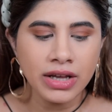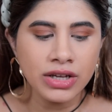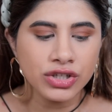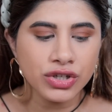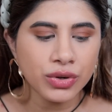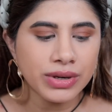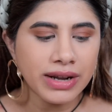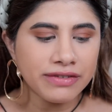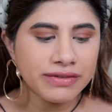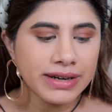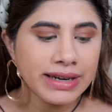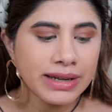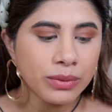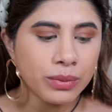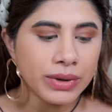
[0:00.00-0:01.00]
So you
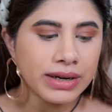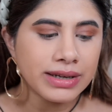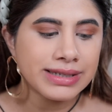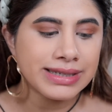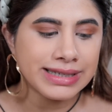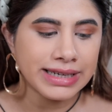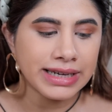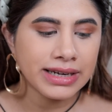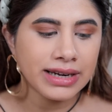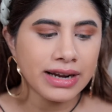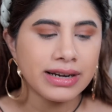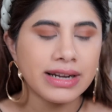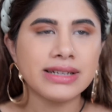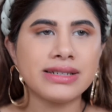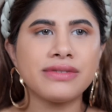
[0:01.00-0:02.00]
definitely will see it.
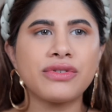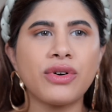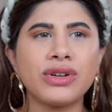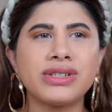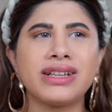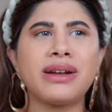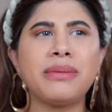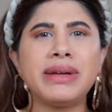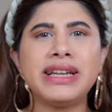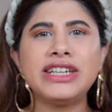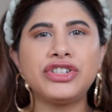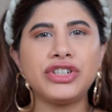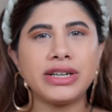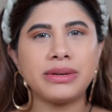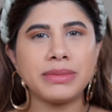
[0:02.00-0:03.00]
Unless, of course, there are
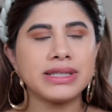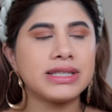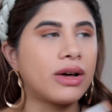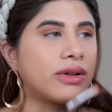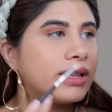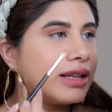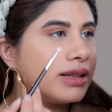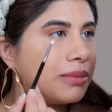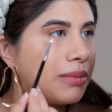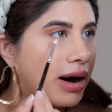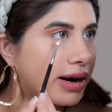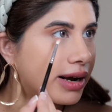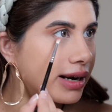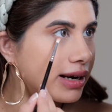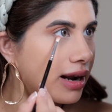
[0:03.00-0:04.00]
many treatments out there in the
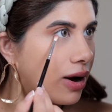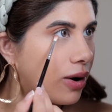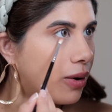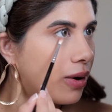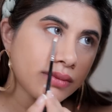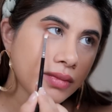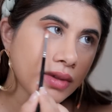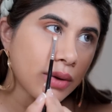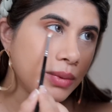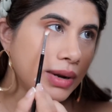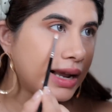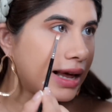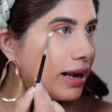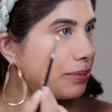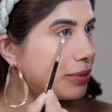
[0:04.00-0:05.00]
market now
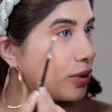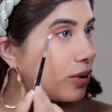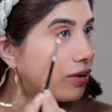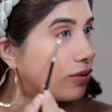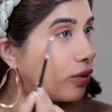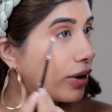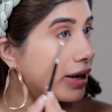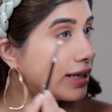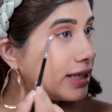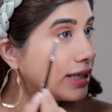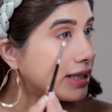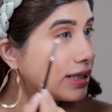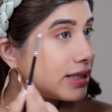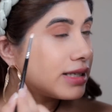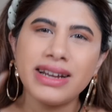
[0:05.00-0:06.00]
will help you avoid
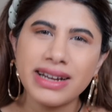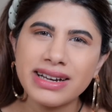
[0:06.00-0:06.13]
these.